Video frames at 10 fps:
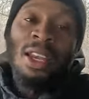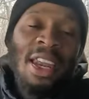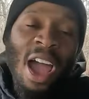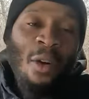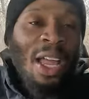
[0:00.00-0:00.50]

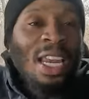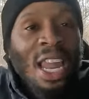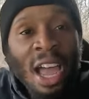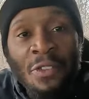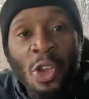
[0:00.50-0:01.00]
Now, in
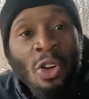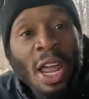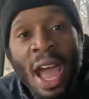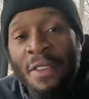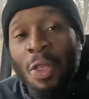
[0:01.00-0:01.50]
life, you're
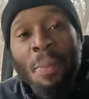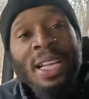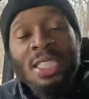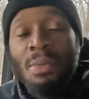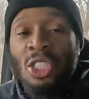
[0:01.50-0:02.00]
gonna have to
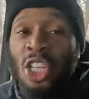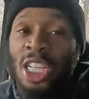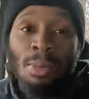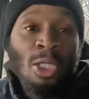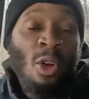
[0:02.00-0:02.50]
make some
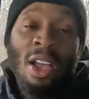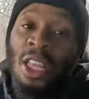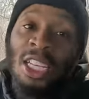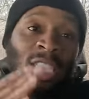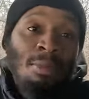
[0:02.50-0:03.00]
adjustments. You're
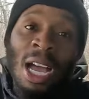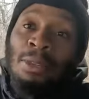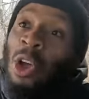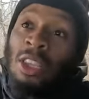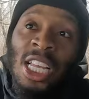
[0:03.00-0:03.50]
gonna have to,
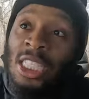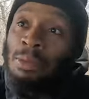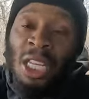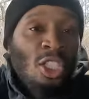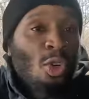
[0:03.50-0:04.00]
sometimes you're gonna have to take
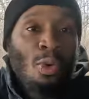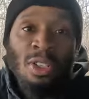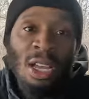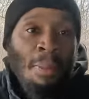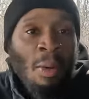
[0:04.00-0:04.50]
some
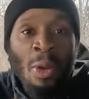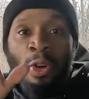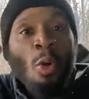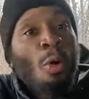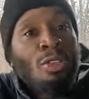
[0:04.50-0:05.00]
detours. I mean,
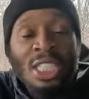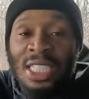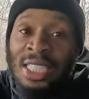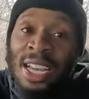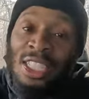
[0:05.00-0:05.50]
we're on the road to
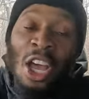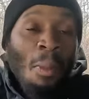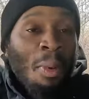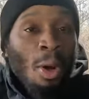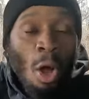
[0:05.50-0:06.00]
success,
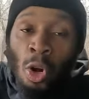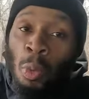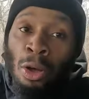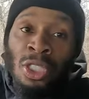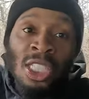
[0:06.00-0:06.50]
but
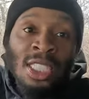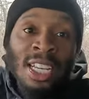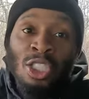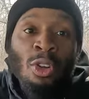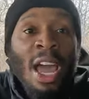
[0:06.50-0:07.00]
on the road to
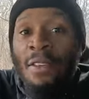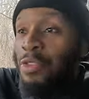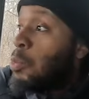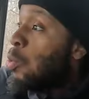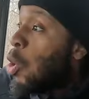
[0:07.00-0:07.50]
success, you're gonna
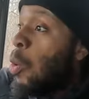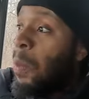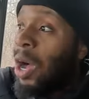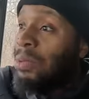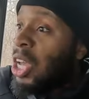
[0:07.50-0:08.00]
have some
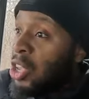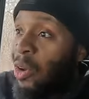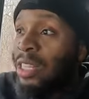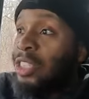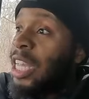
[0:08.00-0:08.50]
road bumps.
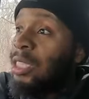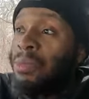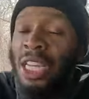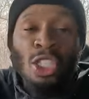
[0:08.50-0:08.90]
You're gonna have to take some